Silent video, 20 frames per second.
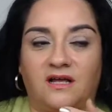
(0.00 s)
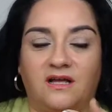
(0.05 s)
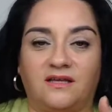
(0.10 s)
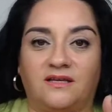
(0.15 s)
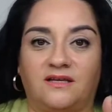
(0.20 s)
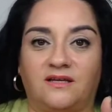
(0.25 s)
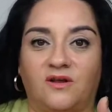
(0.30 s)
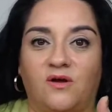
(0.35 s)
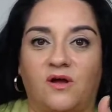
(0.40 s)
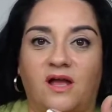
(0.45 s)

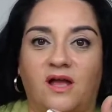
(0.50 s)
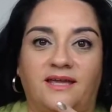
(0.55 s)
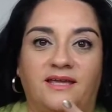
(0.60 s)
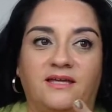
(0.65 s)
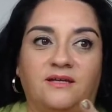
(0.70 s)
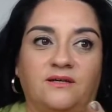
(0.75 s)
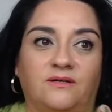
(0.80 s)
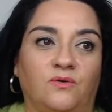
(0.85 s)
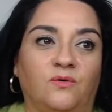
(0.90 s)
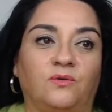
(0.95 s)
I
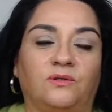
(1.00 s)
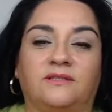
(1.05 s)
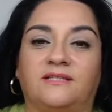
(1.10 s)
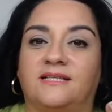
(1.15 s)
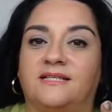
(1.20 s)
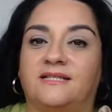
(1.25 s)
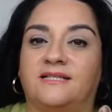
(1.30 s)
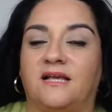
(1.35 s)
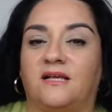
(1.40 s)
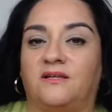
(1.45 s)
can only
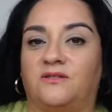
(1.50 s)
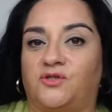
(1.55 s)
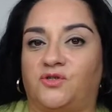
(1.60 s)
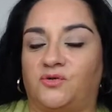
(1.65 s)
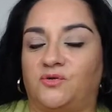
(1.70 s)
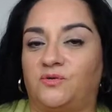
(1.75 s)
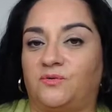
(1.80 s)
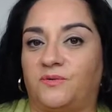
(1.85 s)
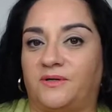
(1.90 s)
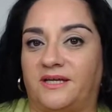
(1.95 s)
sell
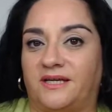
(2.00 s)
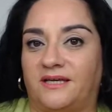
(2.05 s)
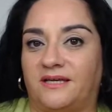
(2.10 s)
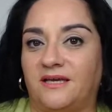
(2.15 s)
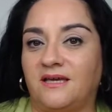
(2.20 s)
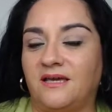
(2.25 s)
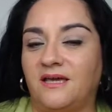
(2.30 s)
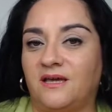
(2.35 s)
jewelry?